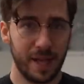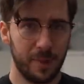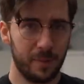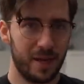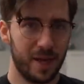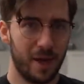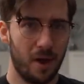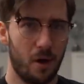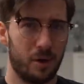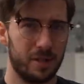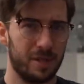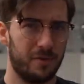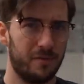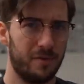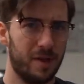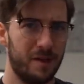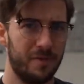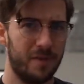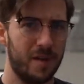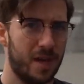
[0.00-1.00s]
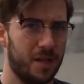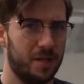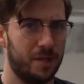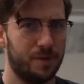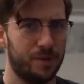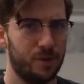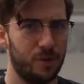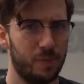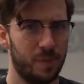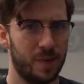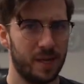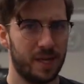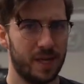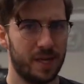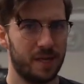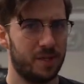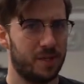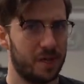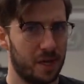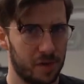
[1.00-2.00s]
here we are on a rather unassuming
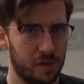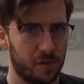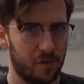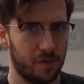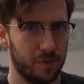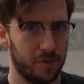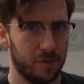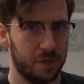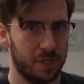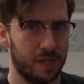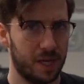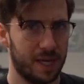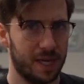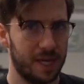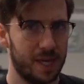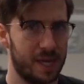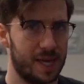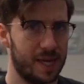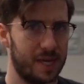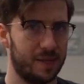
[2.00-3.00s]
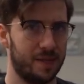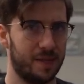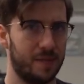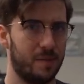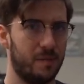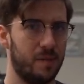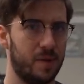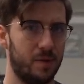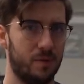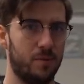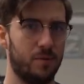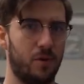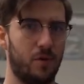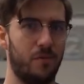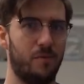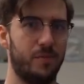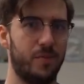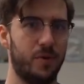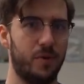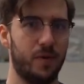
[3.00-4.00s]
industrial estate in the middle
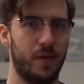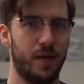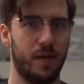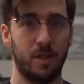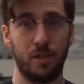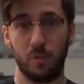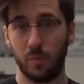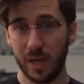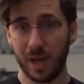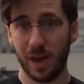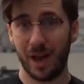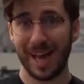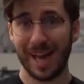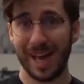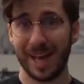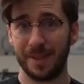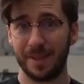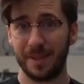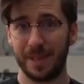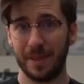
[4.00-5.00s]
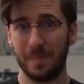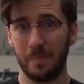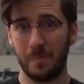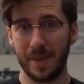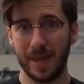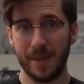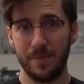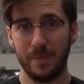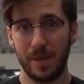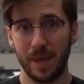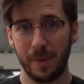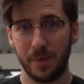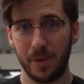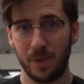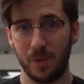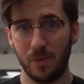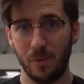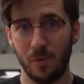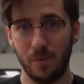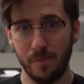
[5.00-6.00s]
of Munich. We are at the B M
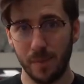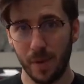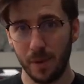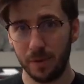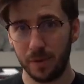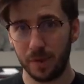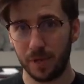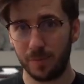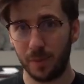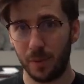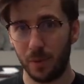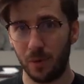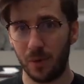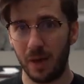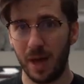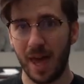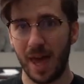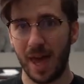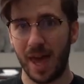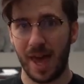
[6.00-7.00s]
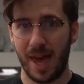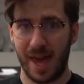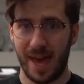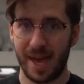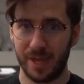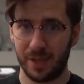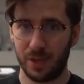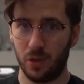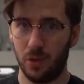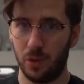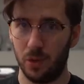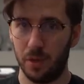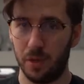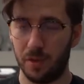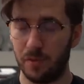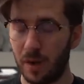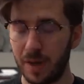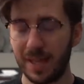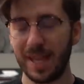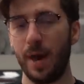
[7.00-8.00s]
W Motorsport
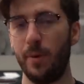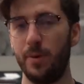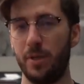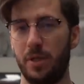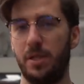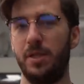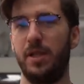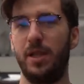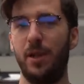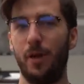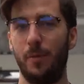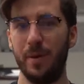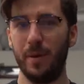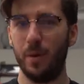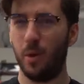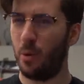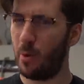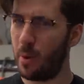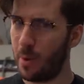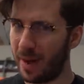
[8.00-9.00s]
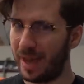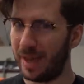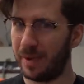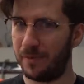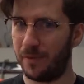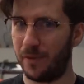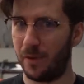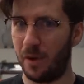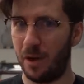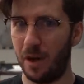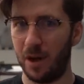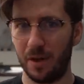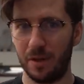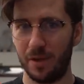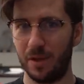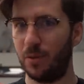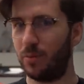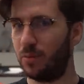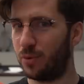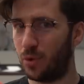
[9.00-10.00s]
headquarters. Right now we're just in the lobby. We're waiting for our
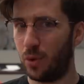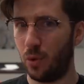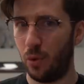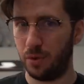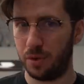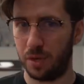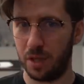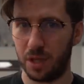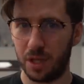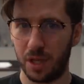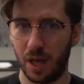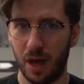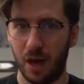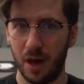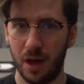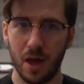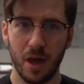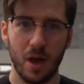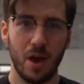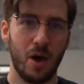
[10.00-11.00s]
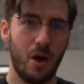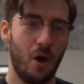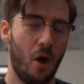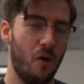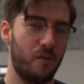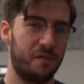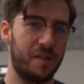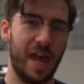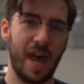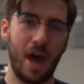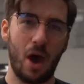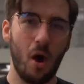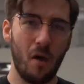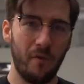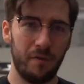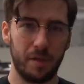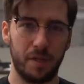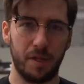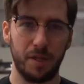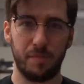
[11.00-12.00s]
little tour to start of their
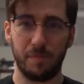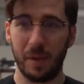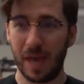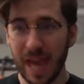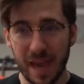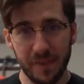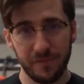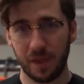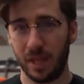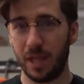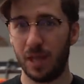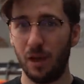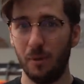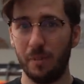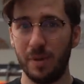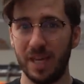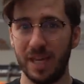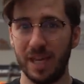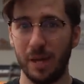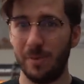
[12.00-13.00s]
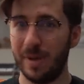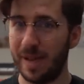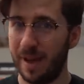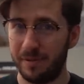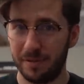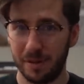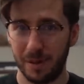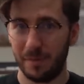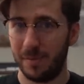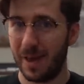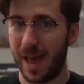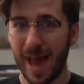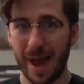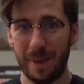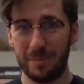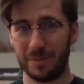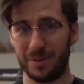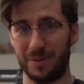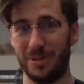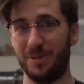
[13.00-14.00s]
offices. But even in the lobby here we have some
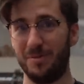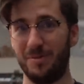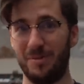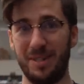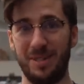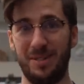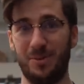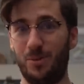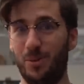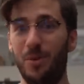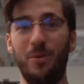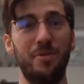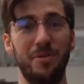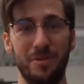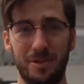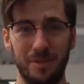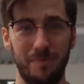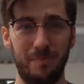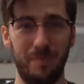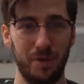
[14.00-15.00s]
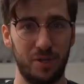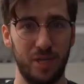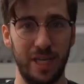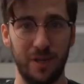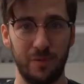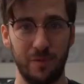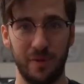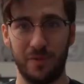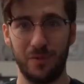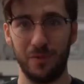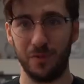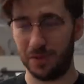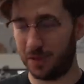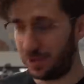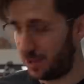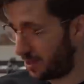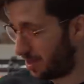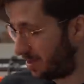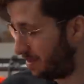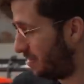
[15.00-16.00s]
absolutely awesome machinery. Of course,
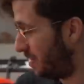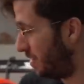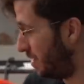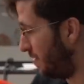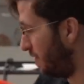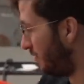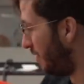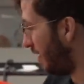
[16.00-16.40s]
just to the